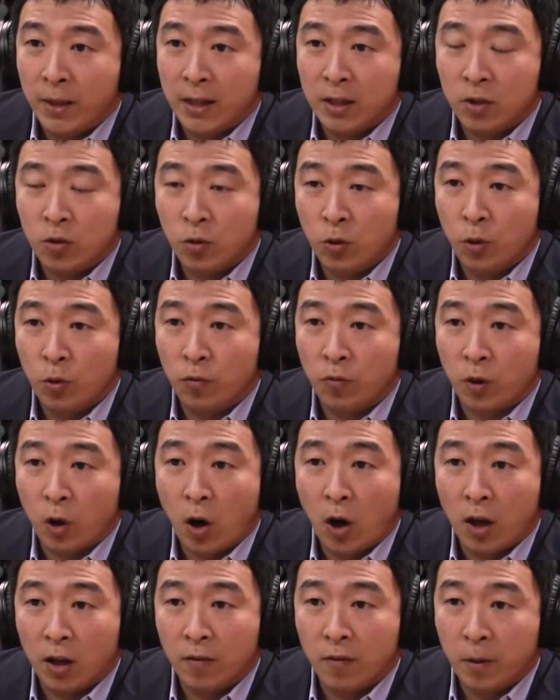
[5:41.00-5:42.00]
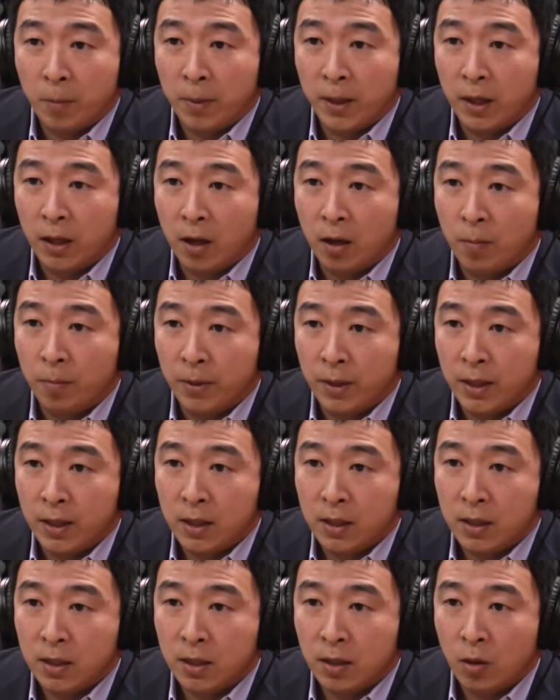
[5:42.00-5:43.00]
That's true for all of the big
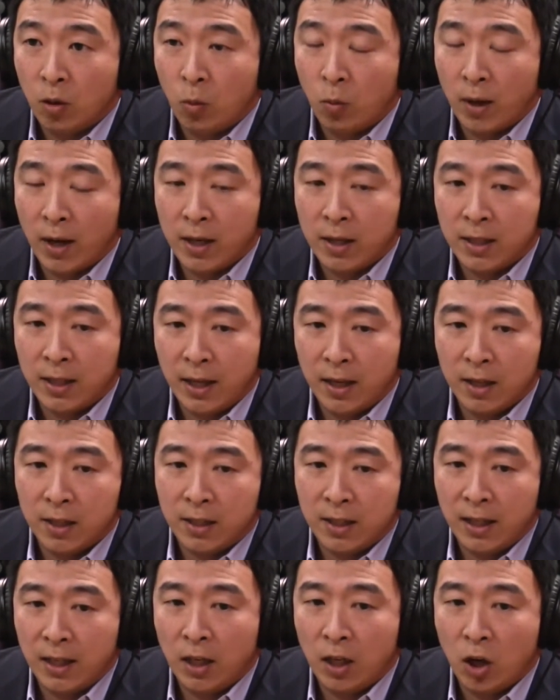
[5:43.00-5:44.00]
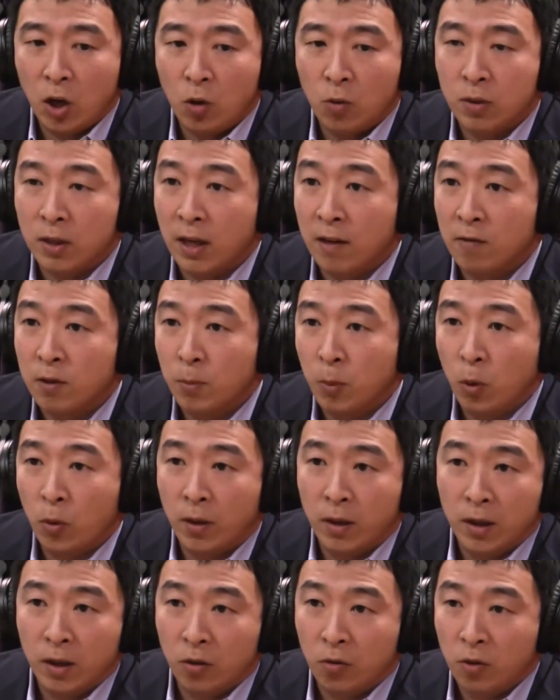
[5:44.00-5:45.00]
companies. What I say to CEOs, and I've
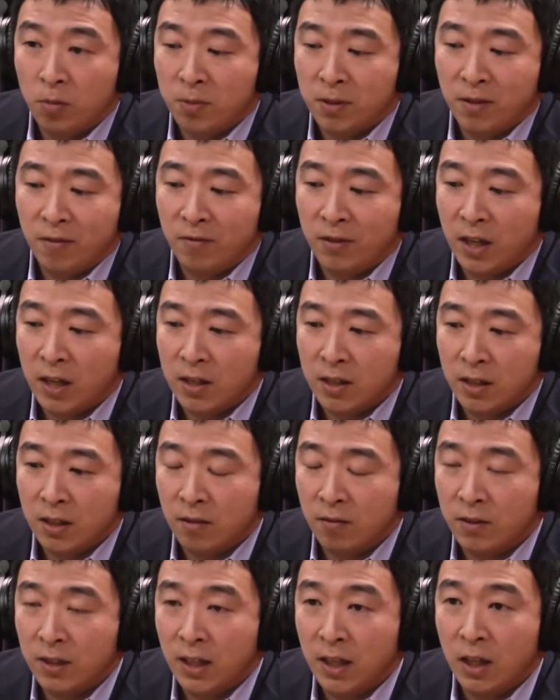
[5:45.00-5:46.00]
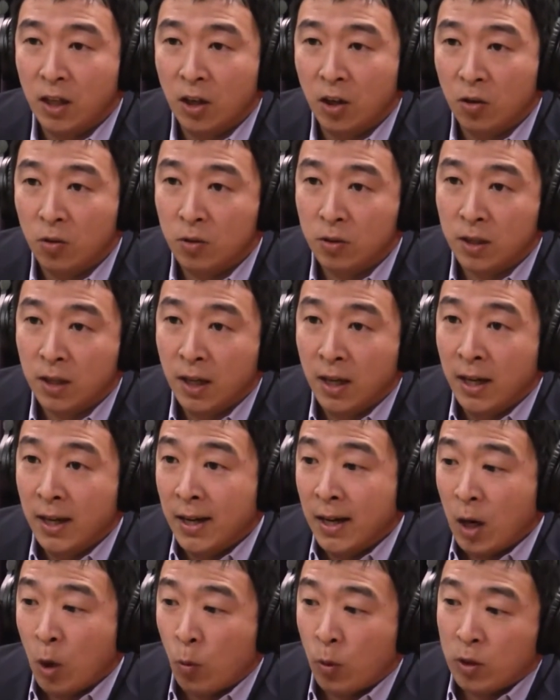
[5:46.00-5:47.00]
spoken to groups of dozens of CEOs,
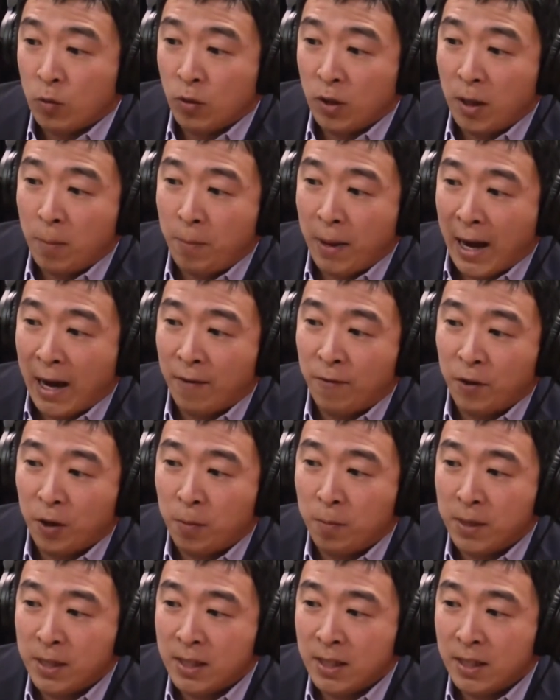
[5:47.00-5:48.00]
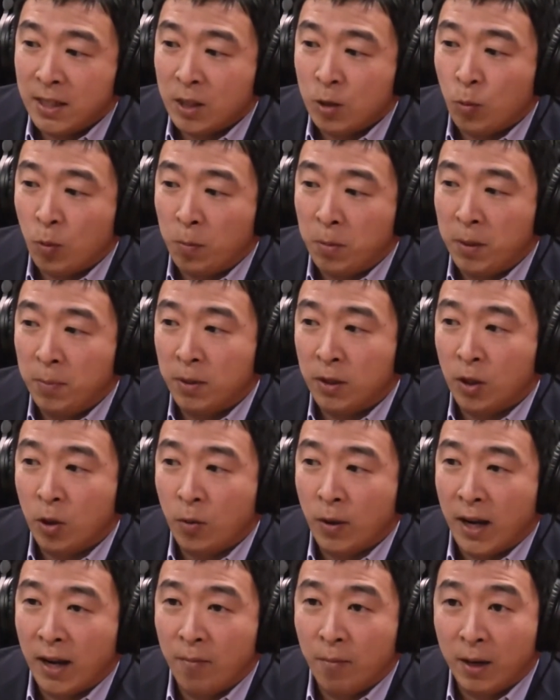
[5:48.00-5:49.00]
what's really bad for your business is when people
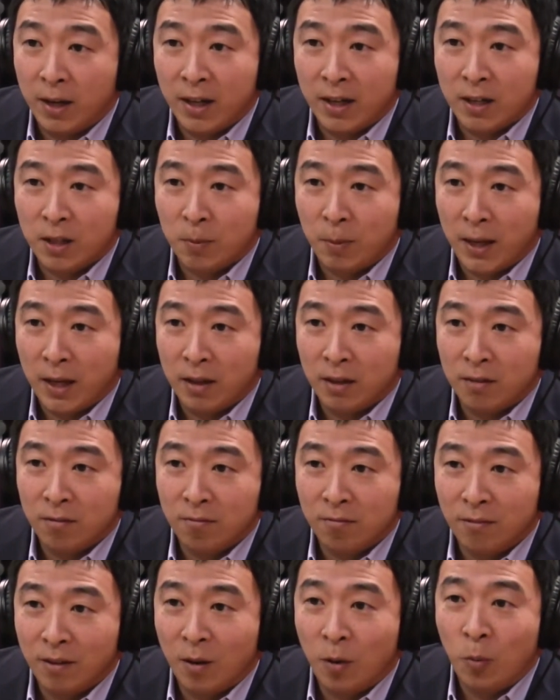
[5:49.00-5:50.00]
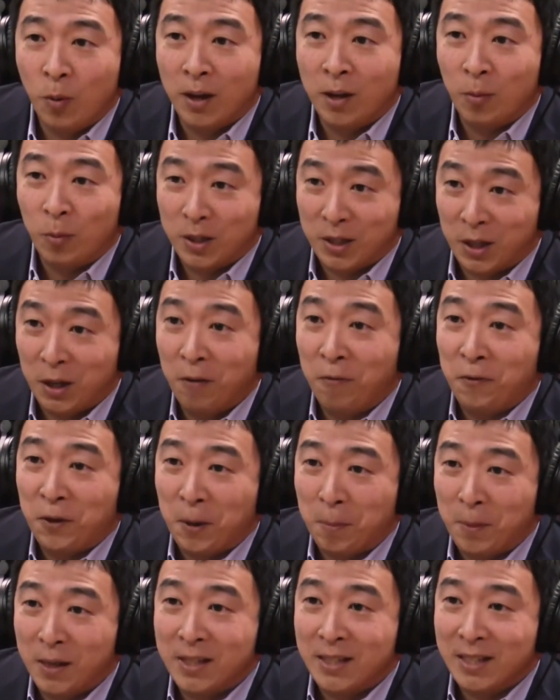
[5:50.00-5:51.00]
don't have money to spend. What's good for
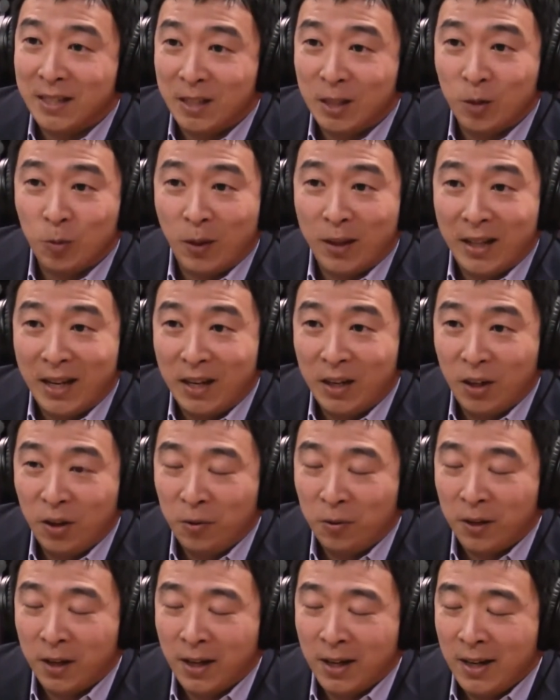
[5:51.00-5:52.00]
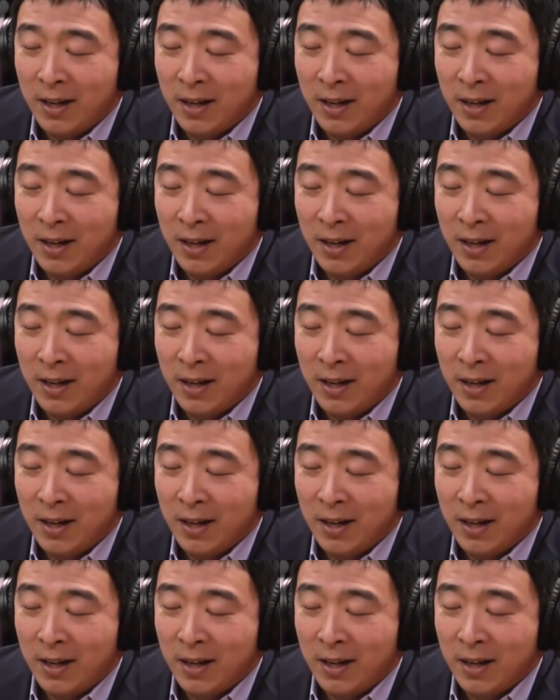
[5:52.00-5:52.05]
your business is when they do.